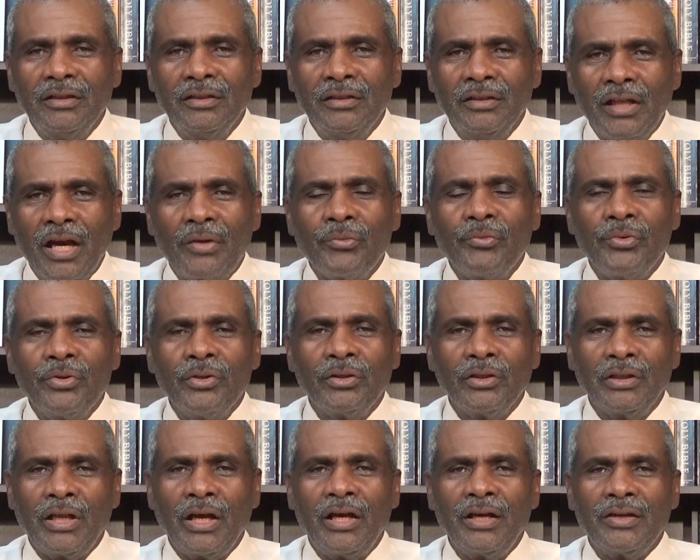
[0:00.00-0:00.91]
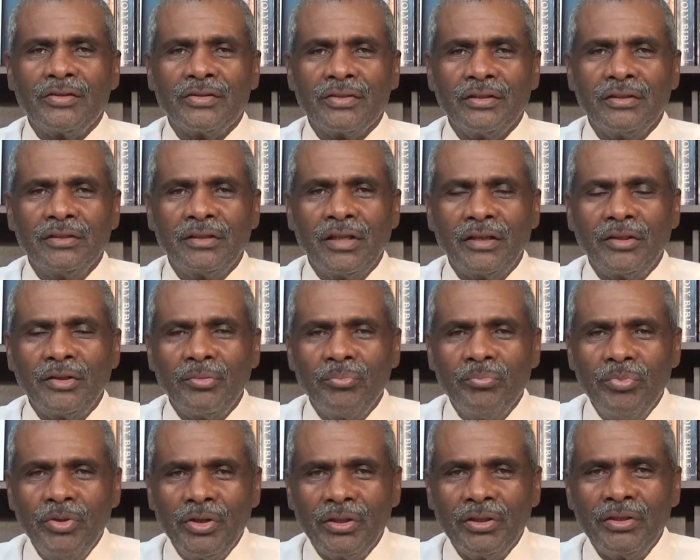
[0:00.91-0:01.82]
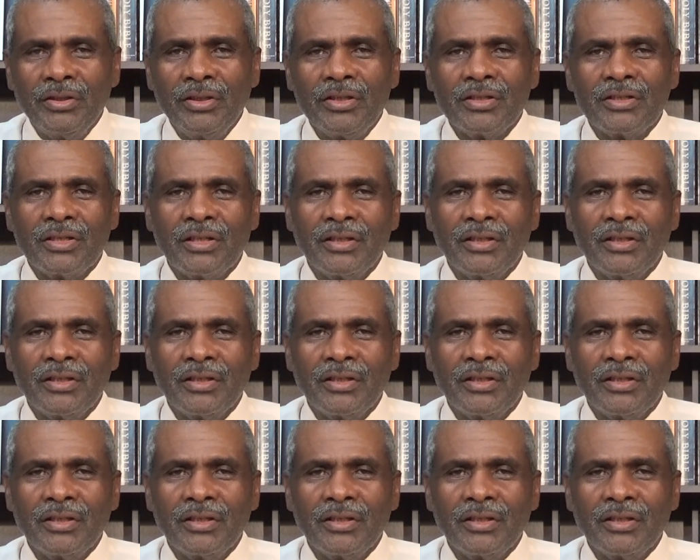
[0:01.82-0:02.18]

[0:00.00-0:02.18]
not realizing that the bitterness